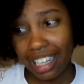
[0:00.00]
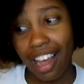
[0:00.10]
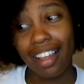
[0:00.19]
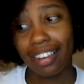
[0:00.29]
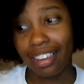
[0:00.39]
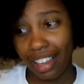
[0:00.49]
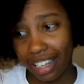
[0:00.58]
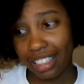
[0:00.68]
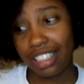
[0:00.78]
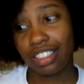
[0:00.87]
I
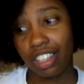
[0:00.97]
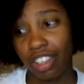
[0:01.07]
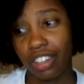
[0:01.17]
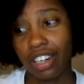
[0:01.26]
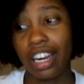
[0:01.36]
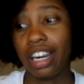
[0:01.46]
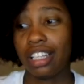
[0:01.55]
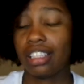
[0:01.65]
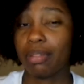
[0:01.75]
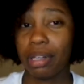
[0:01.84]
like this color, and
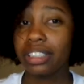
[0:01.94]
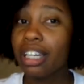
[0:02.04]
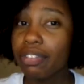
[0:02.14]
it's about time